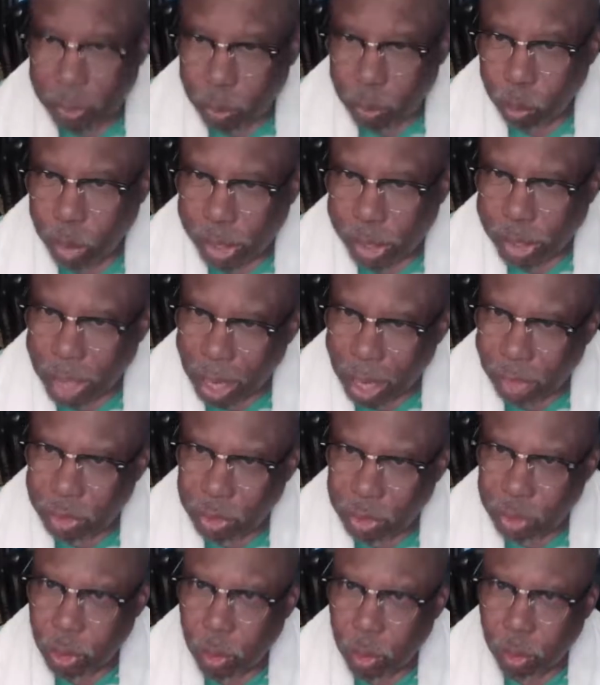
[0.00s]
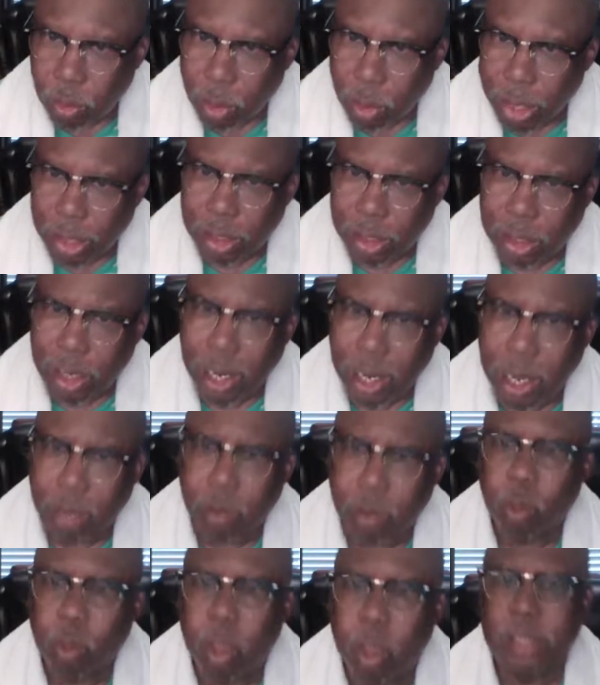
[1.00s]
we got so great a cloud
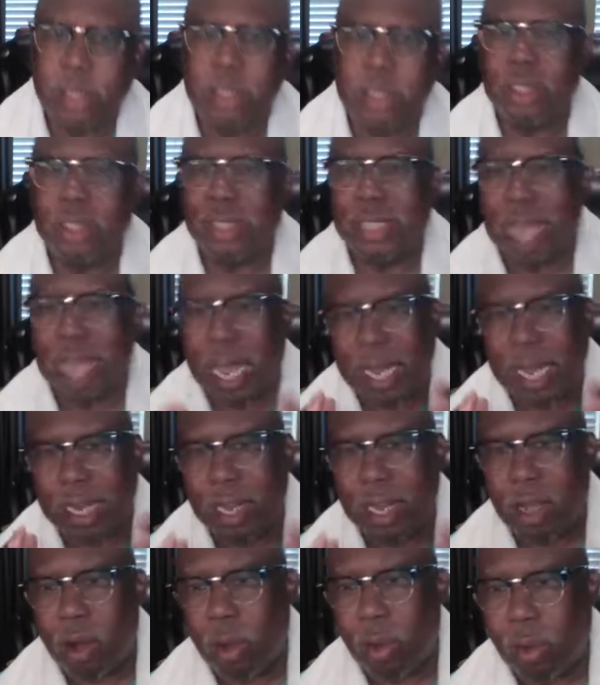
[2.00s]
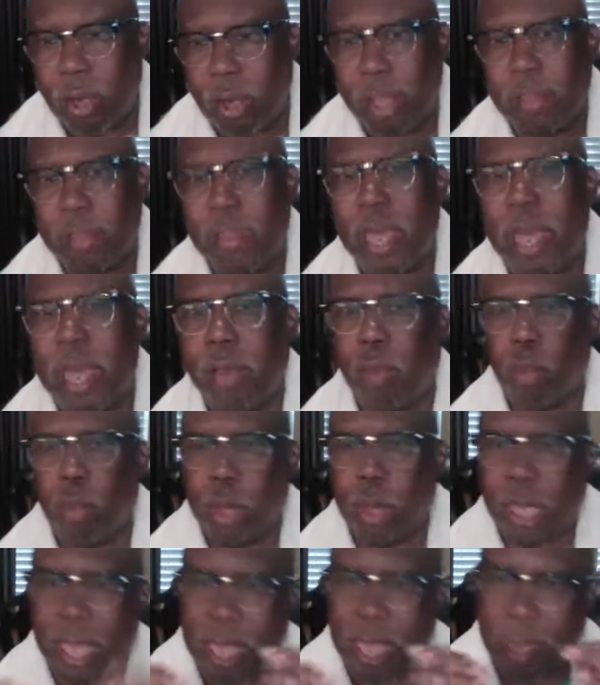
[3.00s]
of witness. Not only that,
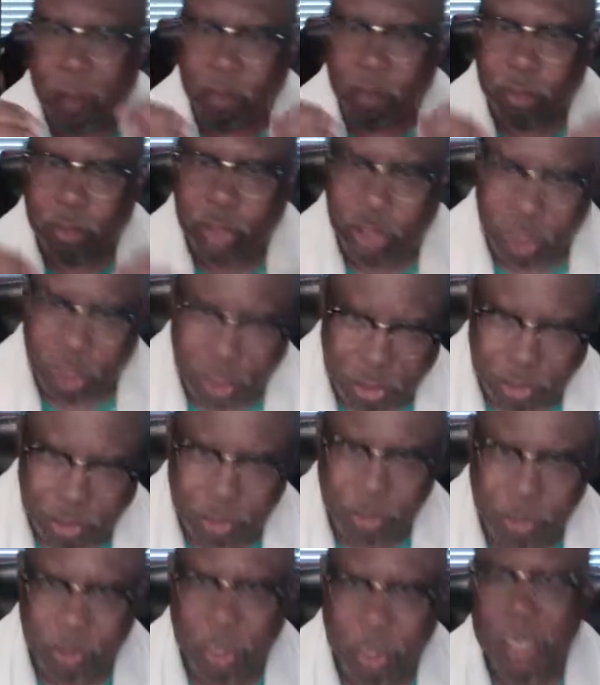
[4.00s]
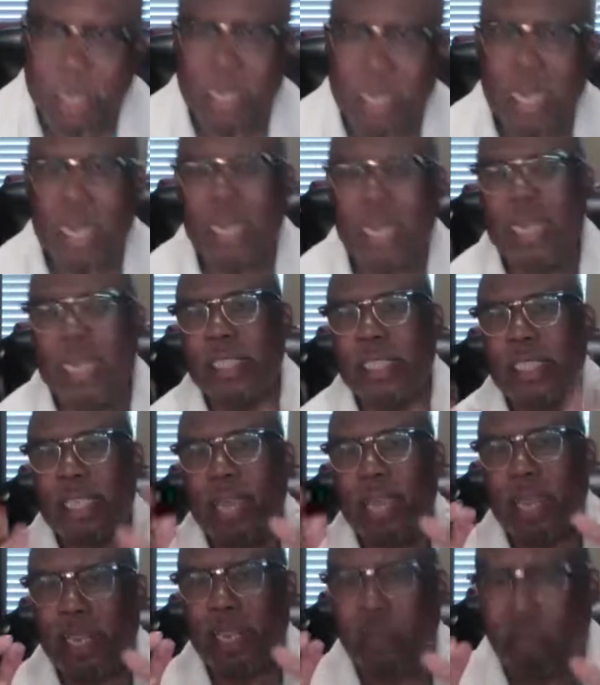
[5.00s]
we have Jesus. And he
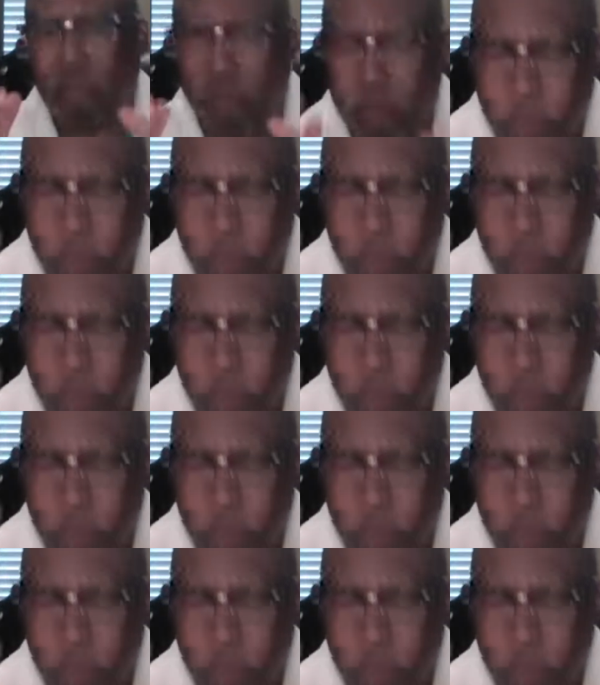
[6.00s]
said, if you